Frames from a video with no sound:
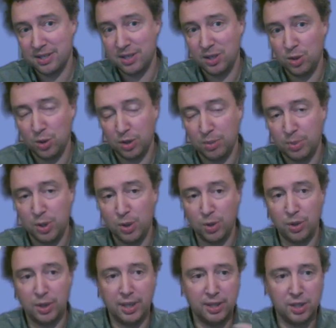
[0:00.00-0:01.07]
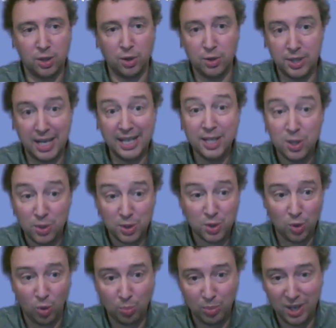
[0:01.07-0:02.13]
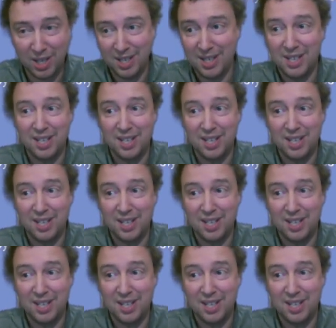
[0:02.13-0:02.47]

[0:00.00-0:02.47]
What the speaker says: your computer and turned it into a zombie